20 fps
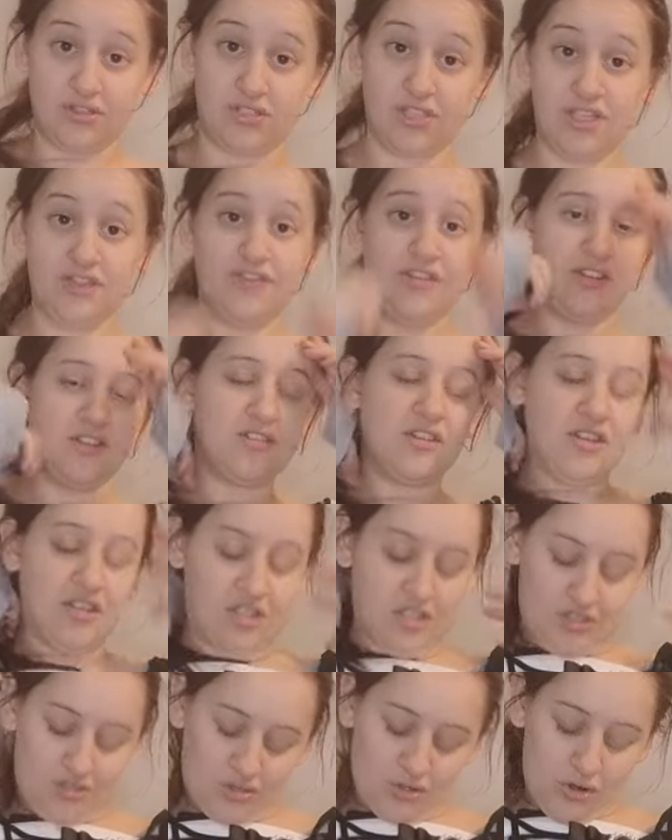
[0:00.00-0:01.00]
She feels like
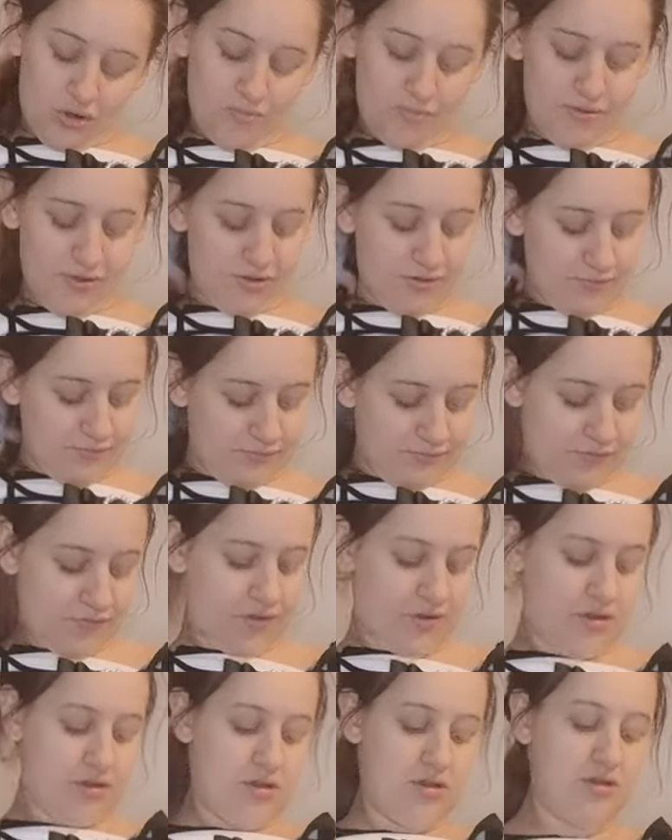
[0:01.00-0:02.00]
she's got a bit of
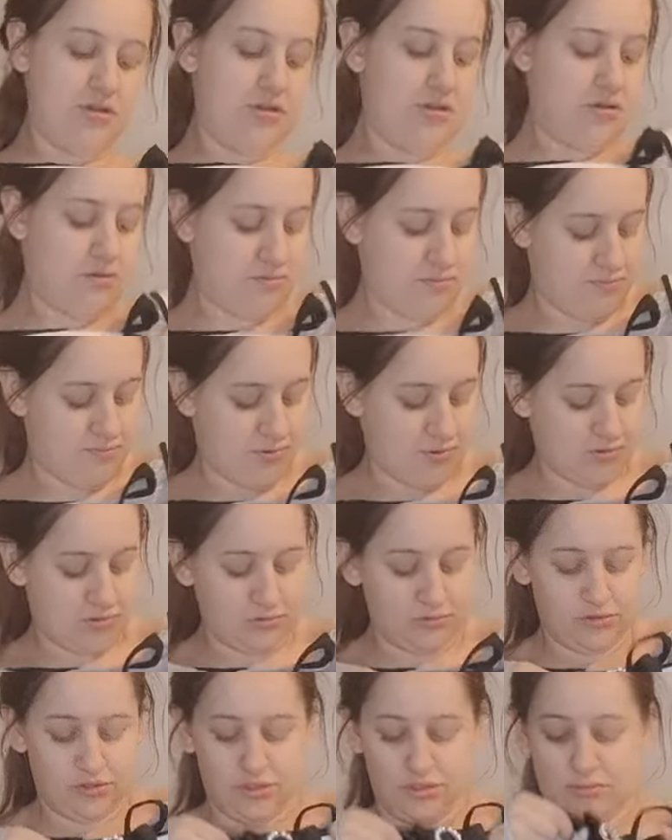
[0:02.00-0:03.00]

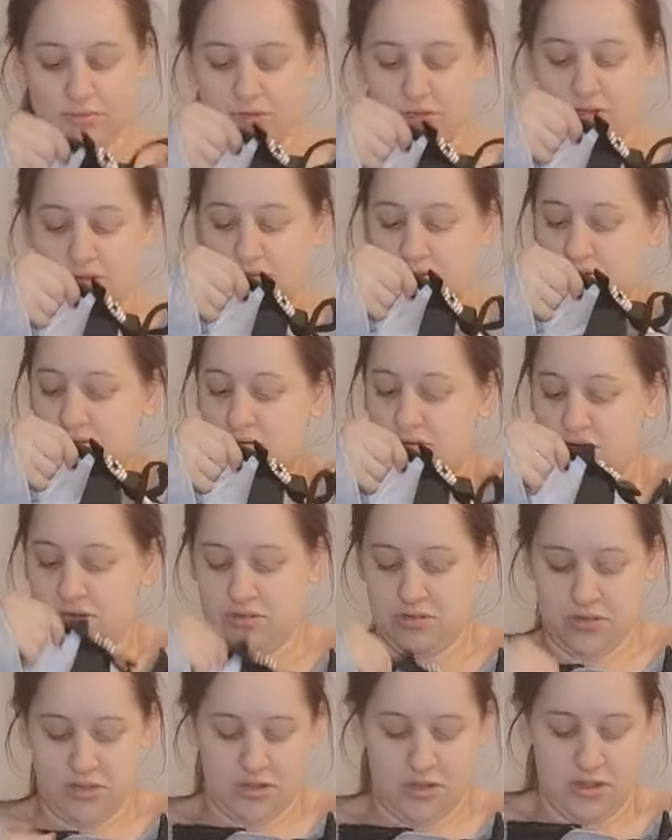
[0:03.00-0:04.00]
pull to her.
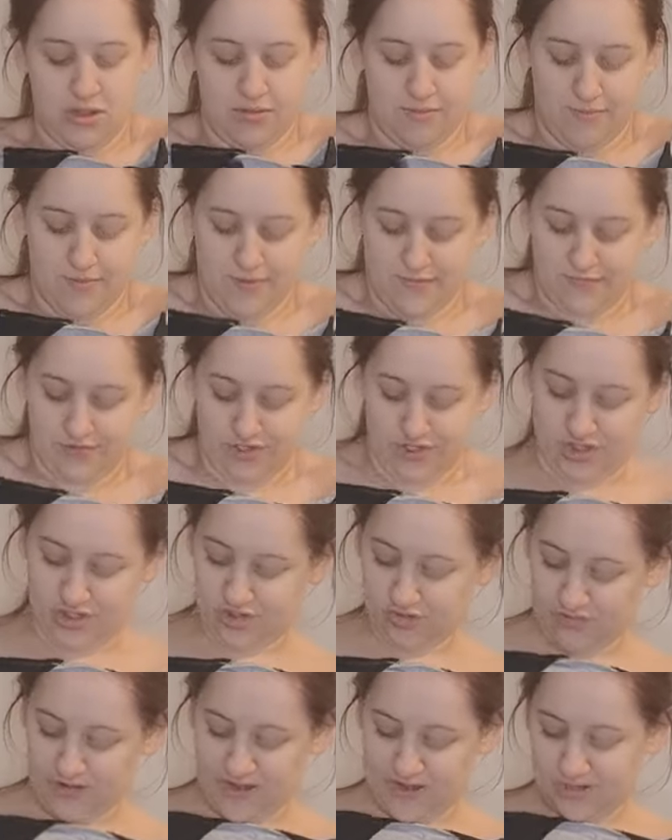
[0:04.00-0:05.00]
A bit of
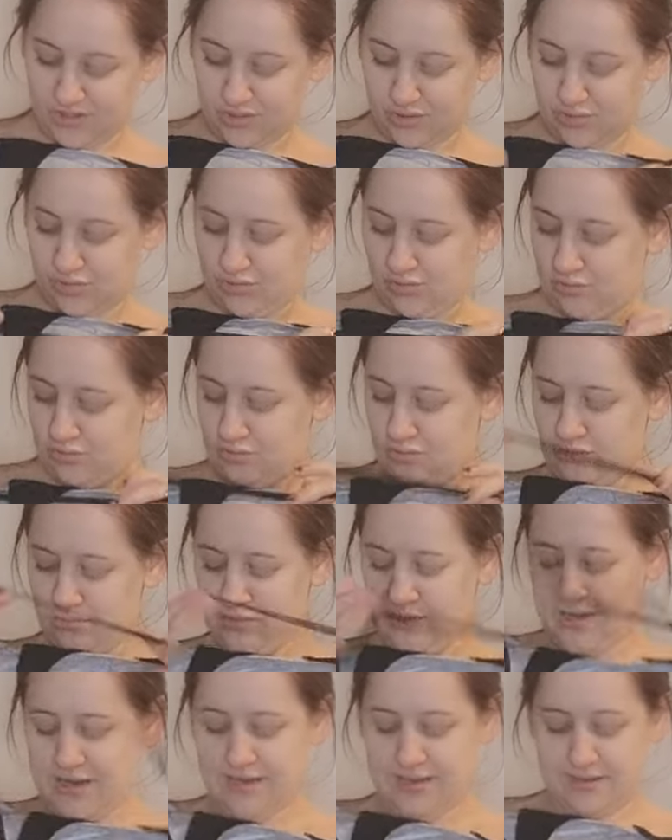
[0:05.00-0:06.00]
stretch. Ooh,
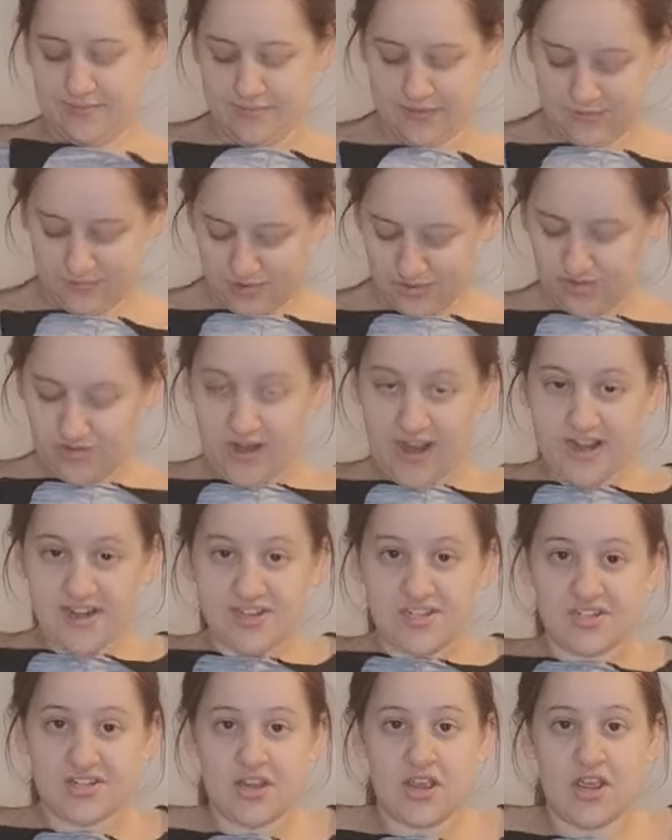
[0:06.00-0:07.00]
okay, a bit of
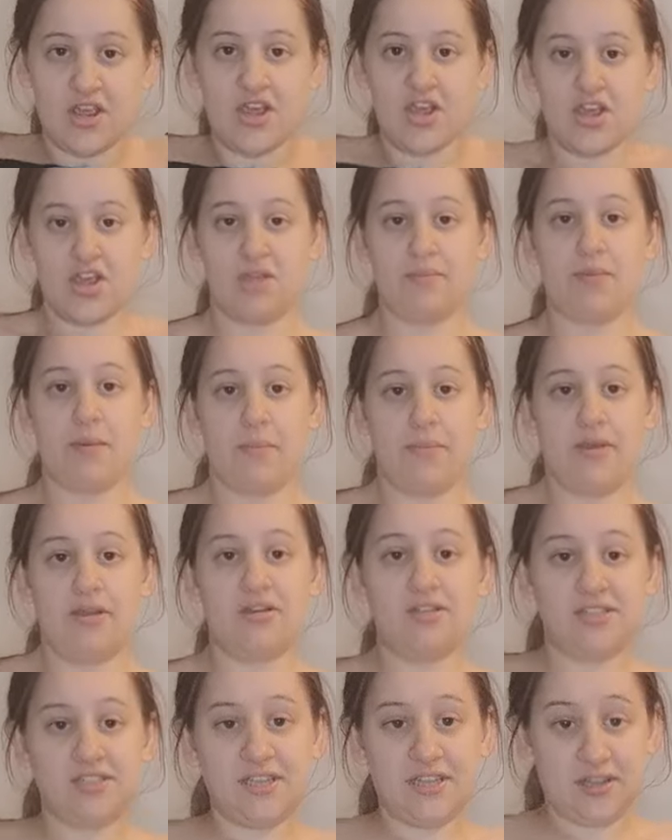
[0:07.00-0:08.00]
stretch. You might be
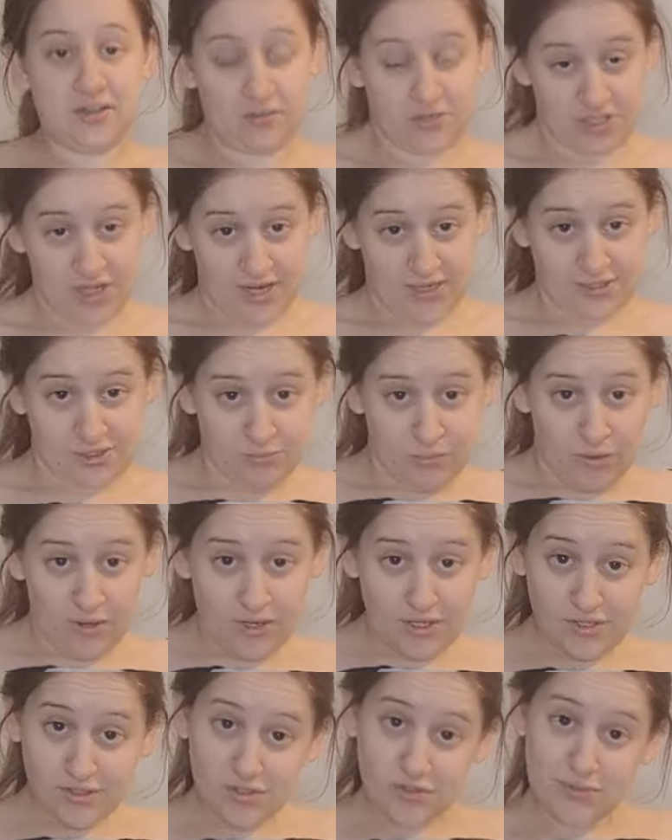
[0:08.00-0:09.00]
asking, Jess, why
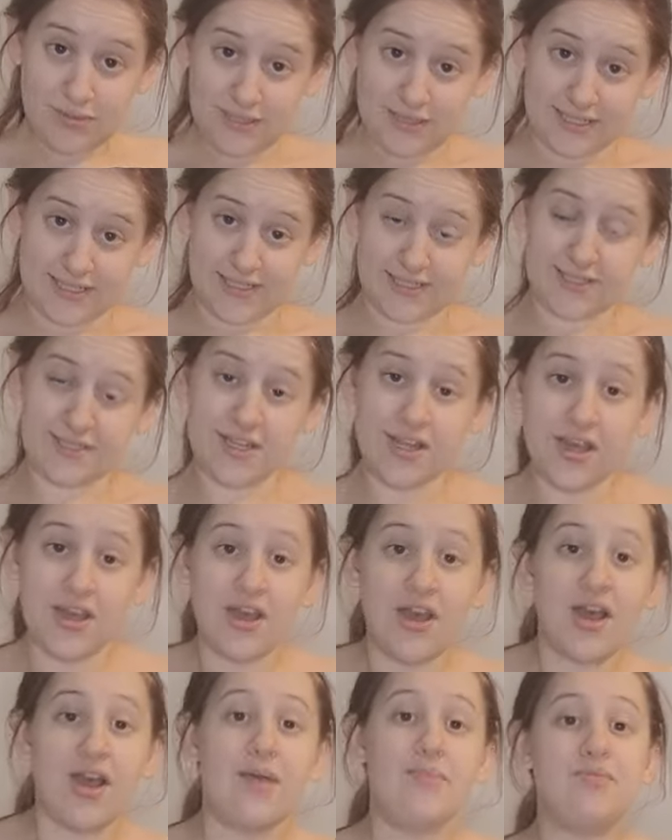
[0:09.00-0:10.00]
are you doing this?
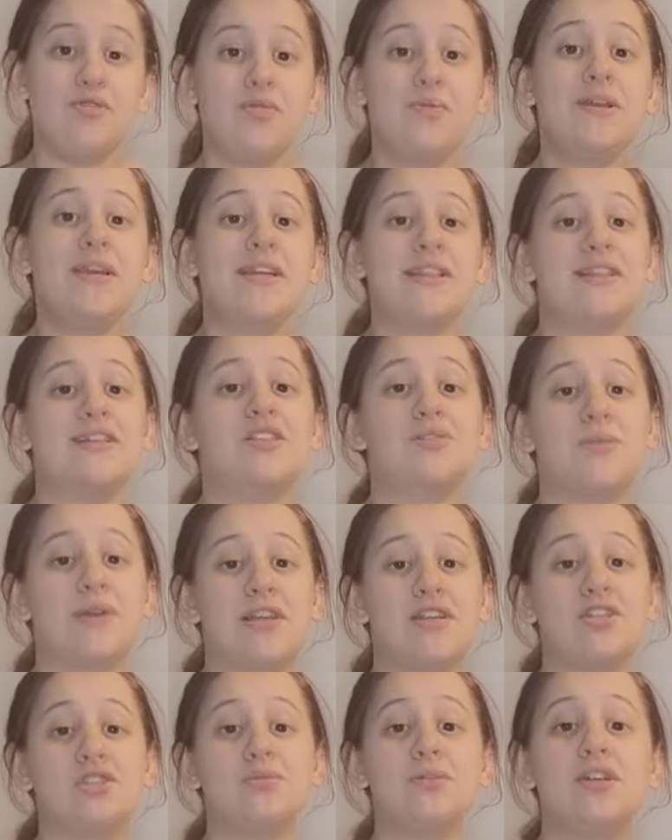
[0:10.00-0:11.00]
I'm doing it this
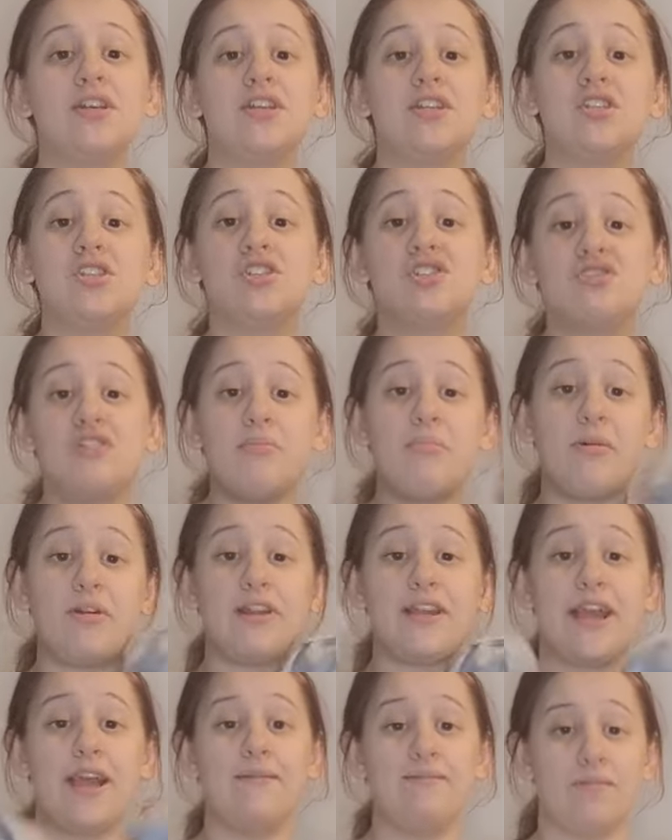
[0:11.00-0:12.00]
way so I can strip on
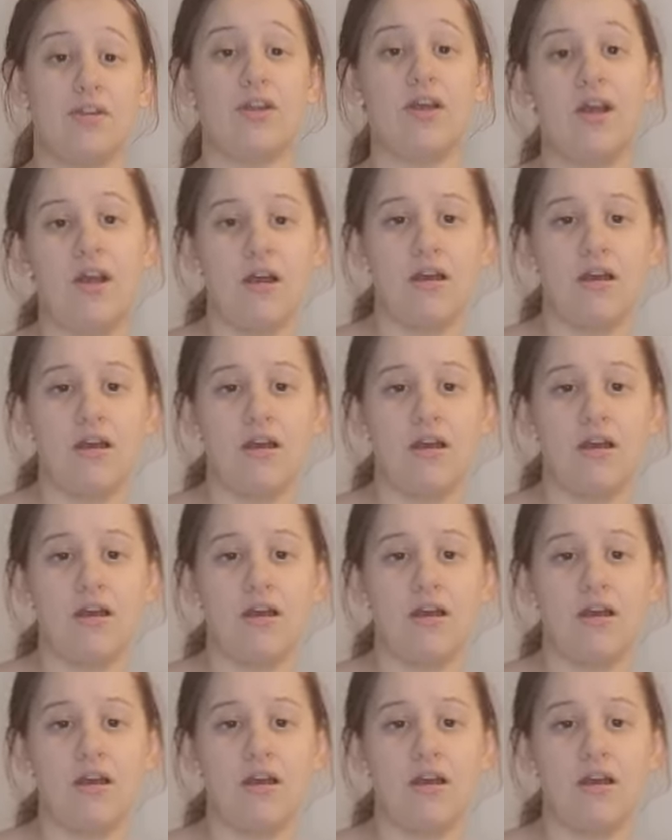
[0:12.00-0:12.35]
camera.